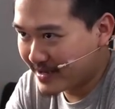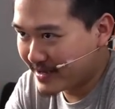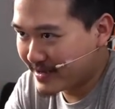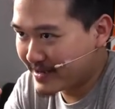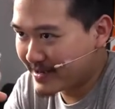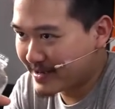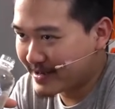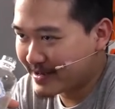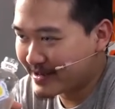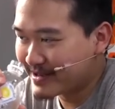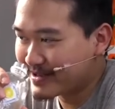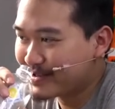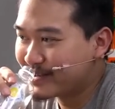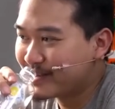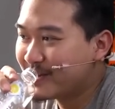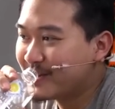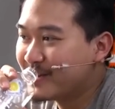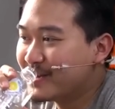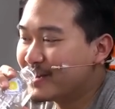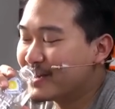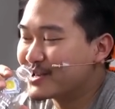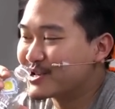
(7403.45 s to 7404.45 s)
Yeah.
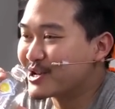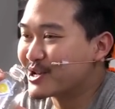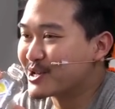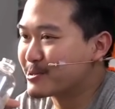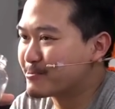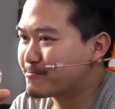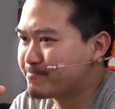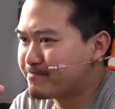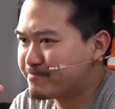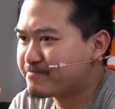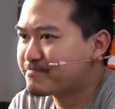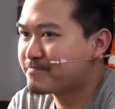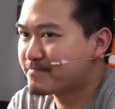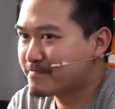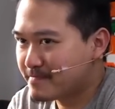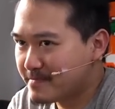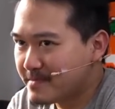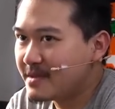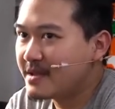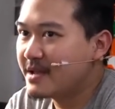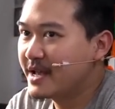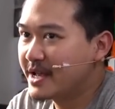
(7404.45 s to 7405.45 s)
It just
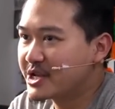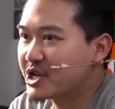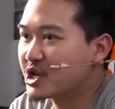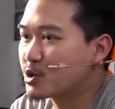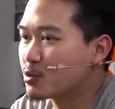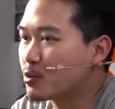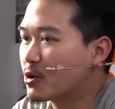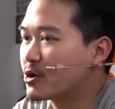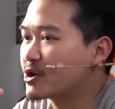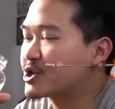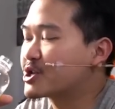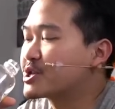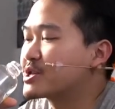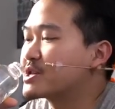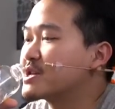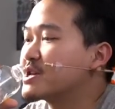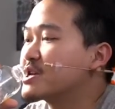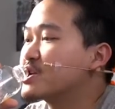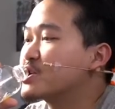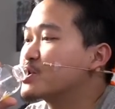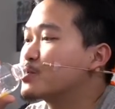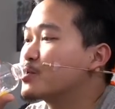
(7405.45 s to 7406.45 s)
works.
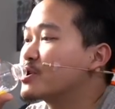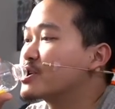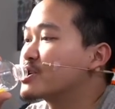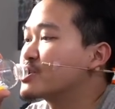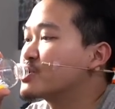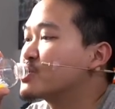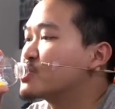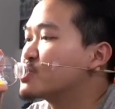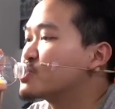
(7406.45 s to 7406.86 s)
It just works.